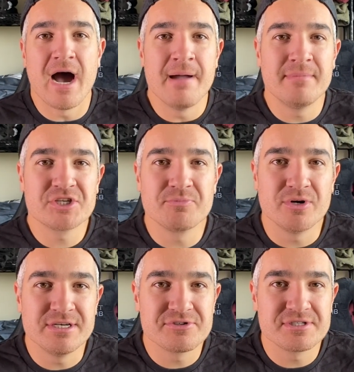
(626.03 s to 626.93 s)
I'm much more
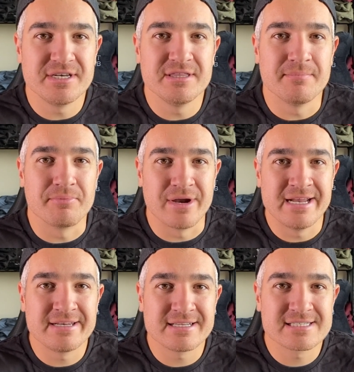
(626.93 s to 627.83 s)
interested in the
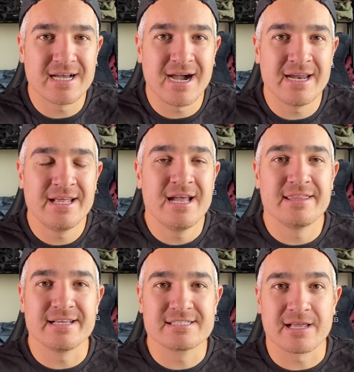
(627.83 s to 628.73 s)
branding side,
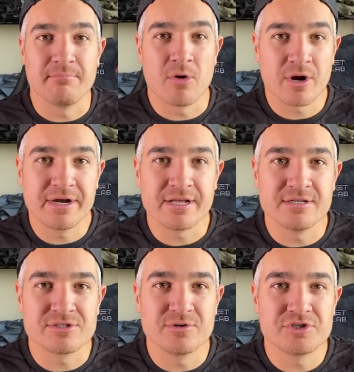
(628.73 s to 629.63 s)
things like marketing
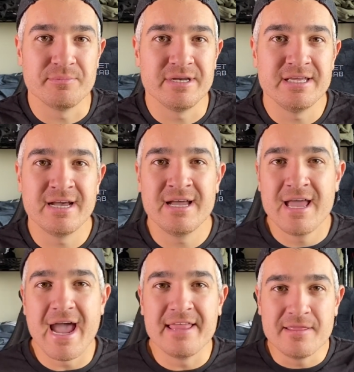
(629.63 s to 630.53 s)
on social media,
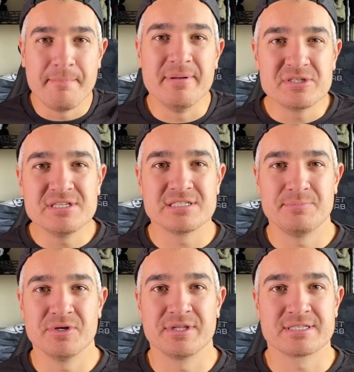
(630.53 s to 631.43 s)
and the business
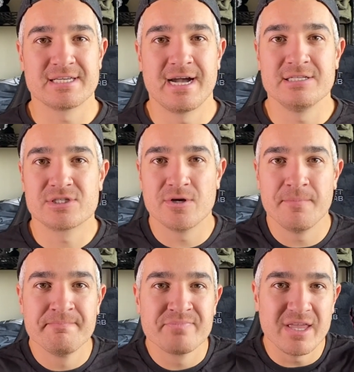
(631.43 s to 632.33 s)
building side.
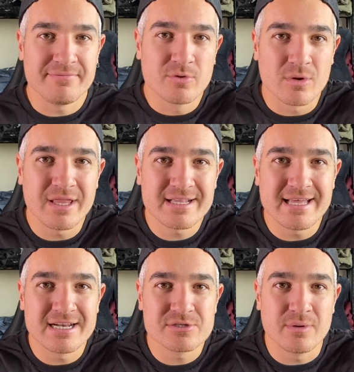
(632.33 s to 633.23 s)
so if you're like
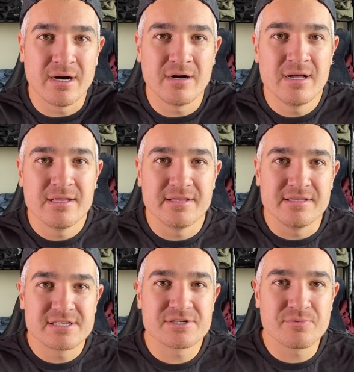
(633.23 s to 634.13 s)
that as well, then
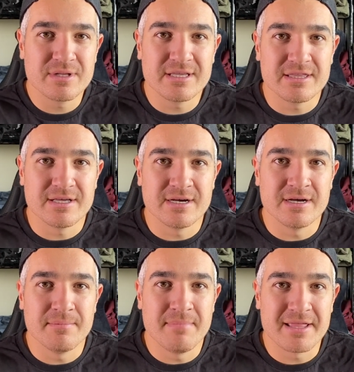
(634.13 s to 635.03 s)
this is really
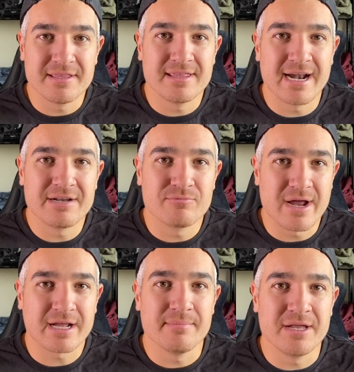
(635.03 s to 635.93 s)
the method that I
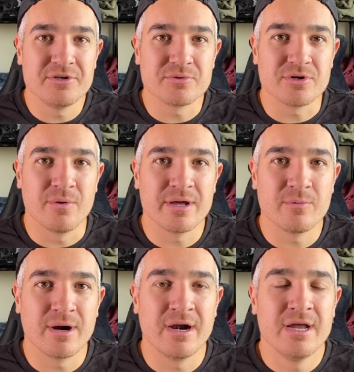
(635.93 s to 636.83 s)
recommend you going
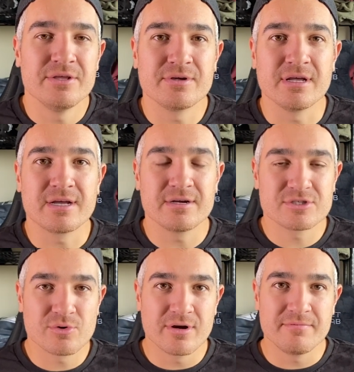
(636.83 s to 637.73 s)
where you can
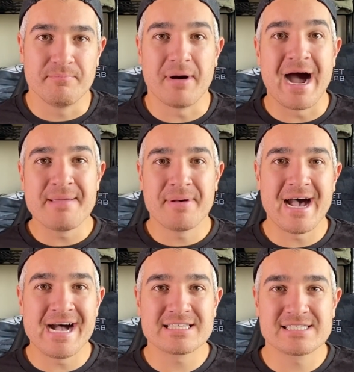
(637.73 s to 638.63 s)
sort of
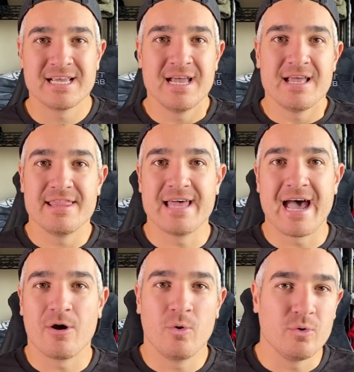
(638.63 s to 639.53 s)
bypass
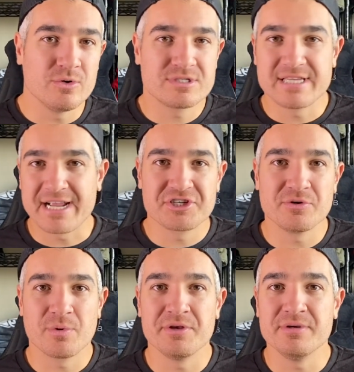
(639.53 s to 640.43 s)
that whole
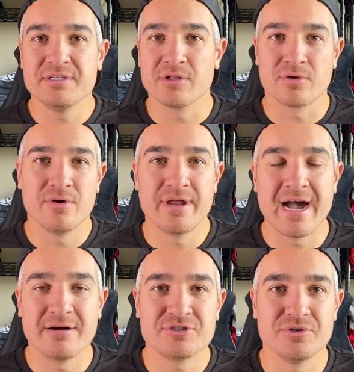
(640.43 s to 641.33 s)
section where you need to learn
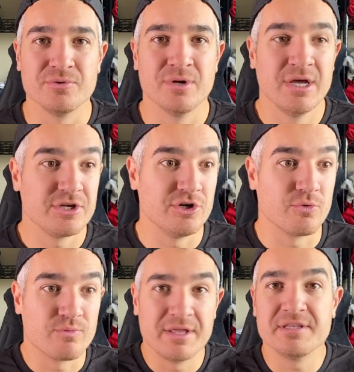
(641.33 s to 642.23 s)
how to you know
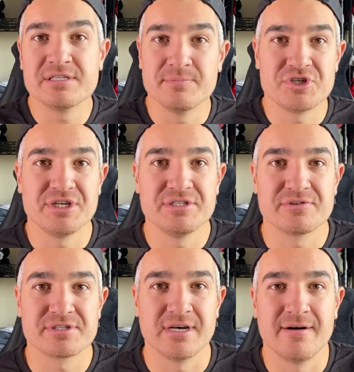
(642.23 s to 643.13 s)
run these machines
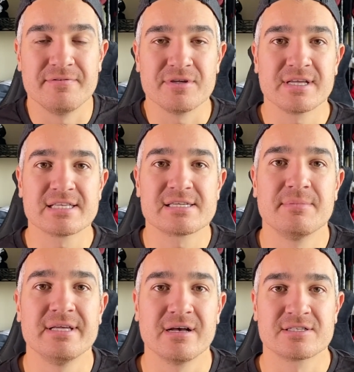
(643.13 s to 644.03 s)
yourself and you can get
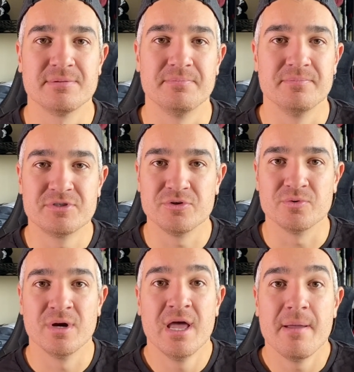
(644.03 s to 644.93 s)
somebody else to
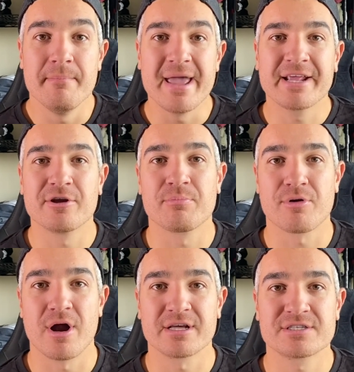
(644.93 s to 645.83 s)
to make your
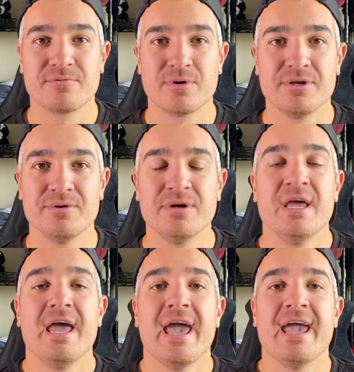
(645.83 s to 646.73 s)
products for you
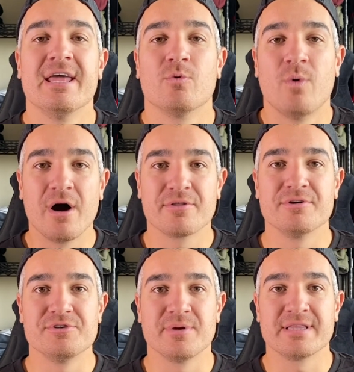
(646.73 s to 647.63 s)
and while they're
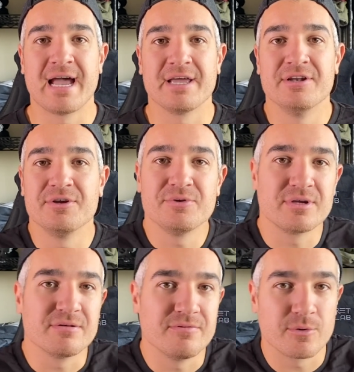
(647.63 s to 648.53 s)
doing that you know you
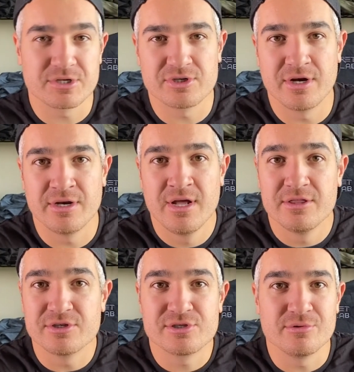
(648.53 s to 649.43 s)
can focus on
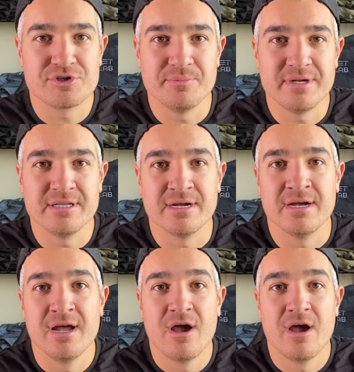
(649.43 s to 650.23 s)
the social media